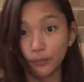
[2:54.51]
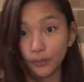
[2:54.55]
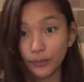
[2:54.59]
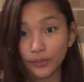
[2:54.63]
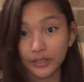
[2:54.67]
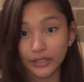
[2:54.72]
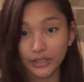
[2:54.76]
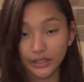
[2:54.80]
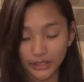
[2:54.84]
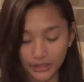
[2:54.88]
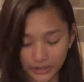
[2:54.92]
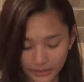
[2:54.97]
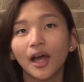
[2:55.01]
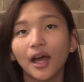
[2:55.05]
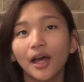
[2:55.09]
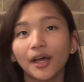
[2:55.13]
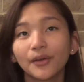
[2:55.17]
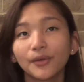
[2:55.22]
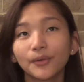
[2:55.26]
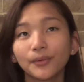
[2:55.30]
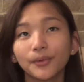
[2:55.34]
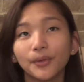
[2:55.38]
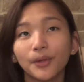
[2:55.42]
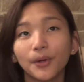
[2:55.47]
what's up? I
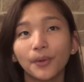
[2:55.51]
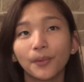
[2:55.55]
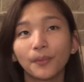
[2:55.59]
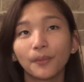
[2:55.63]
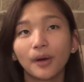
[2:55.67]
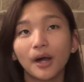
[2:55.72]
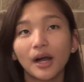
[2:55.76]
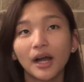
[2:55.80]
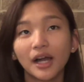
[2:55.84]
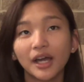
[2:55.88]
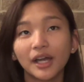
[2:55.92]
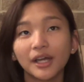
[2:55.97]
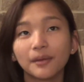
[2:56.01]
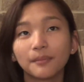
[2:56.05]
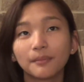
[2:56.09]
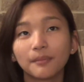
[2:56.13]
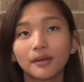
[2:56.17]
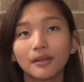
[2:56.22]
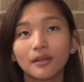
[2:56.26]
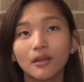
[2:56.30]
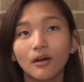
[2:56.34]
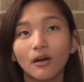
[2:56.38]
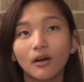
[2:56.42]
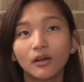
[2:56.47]
don't know why,
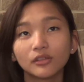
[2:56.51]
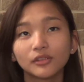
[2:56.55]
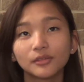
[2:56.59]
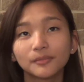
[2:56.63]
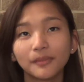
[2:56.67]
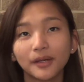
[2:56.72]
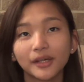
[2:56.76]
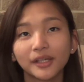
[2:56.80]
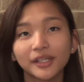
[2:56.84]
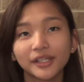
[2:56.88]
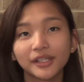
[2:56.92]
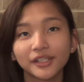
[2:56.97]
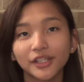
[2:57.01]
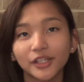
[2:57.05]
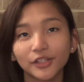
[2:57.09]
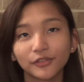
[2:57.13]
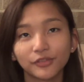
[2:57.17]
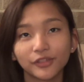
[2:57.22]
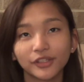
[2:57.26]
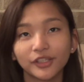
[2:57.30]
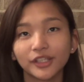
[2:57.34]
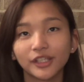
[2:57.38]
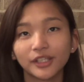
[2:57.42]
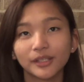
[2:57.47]
but all of my
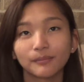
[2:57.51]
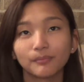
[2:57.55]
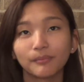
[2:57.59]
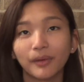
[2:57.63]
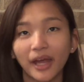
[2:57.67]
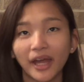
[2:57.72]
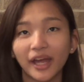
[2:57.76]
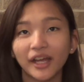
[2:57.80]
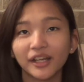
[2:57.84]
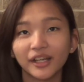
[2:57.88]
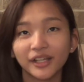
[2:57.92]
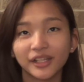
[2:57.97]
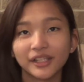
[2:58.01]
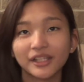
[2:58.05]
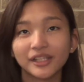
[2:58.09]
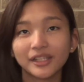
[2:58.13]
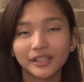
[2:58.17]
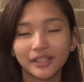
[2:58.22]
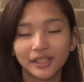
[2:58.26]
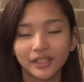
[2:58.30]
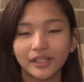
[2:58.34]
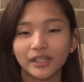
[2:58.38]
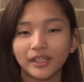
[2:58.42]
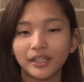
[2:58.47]
stuff in this bag is
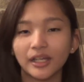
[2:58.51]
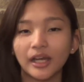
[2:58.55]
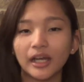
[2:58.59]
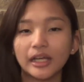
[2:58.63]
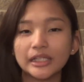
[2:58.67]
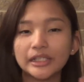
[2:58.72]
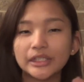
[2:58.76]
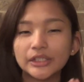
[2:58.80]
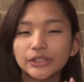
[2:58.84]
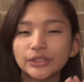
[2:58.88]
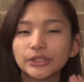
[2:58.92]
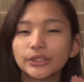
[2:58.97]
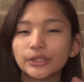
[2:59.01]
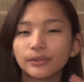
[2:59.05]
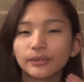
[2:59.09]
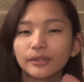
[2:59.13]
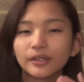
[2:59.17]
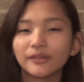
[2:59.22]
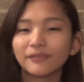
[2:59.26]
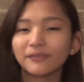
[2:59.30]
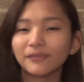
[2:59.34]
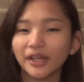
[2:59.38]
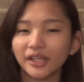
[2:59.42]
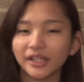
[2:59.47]
sticky. I need to go
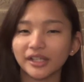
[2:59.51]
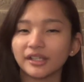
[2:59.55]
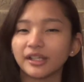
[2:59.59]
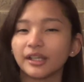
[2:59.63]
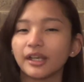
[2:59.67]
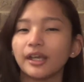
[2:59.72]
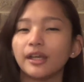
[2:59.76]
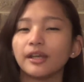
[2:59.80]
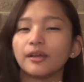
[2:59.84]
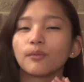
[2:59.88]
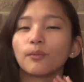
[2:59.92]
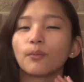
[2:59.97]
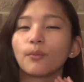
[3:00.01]
and investigate